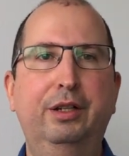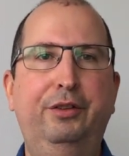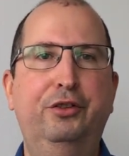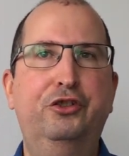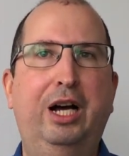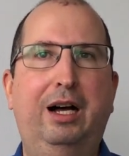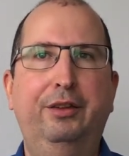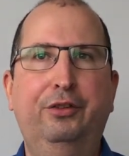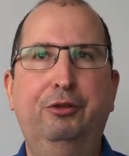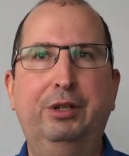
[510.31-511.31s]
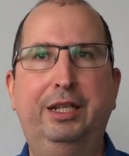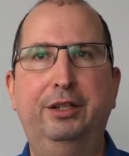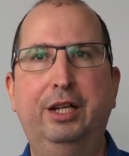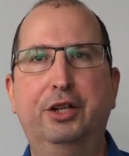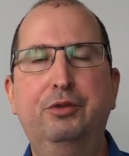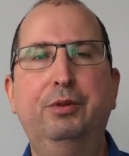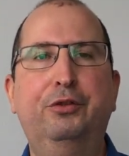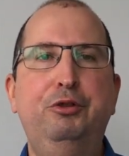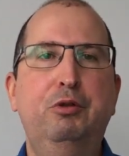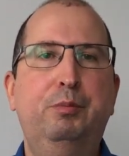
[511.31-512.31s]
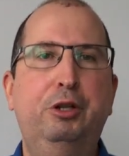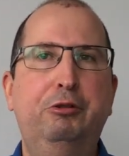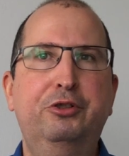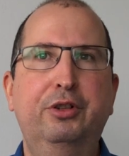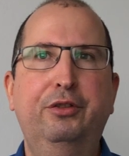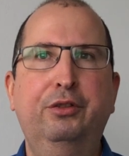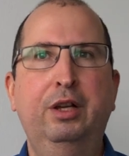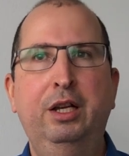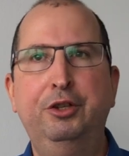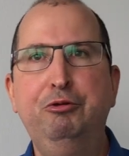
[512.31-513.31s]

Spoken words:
It's a chance to get in touch with new approaches,